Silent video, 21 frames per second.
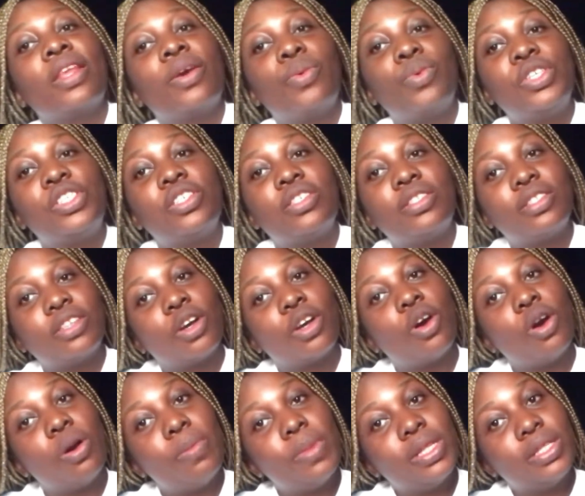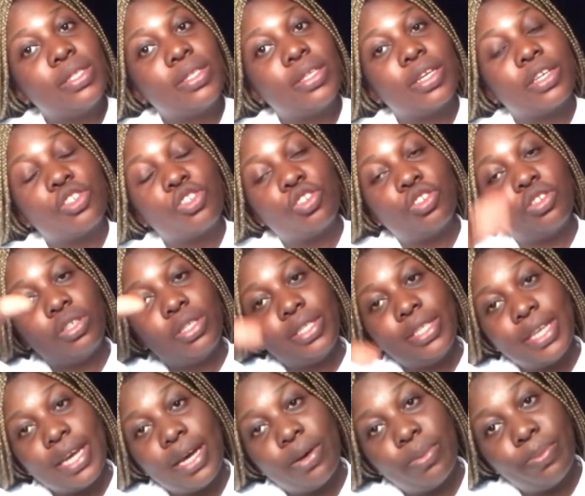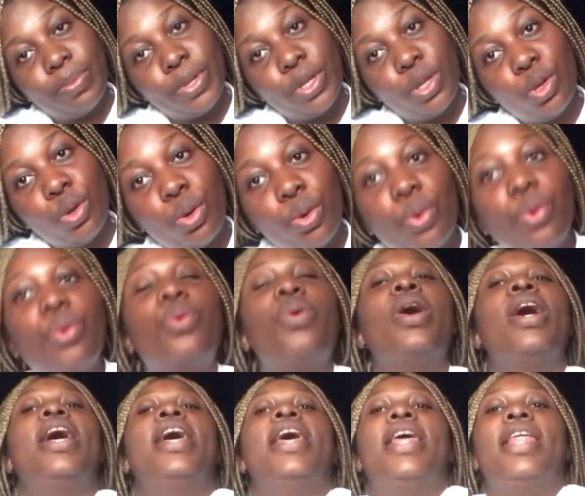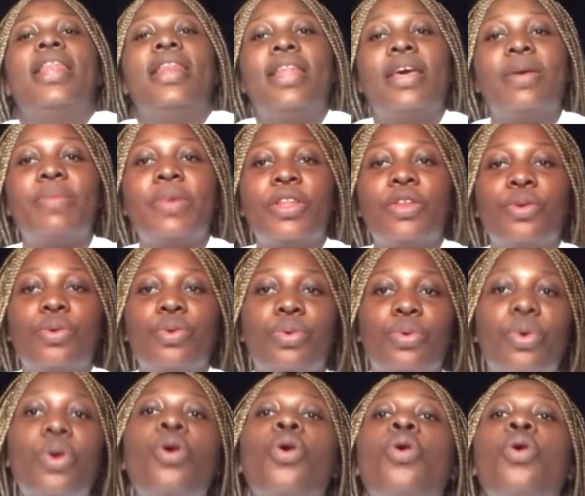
which is the comment section down below. Let me know.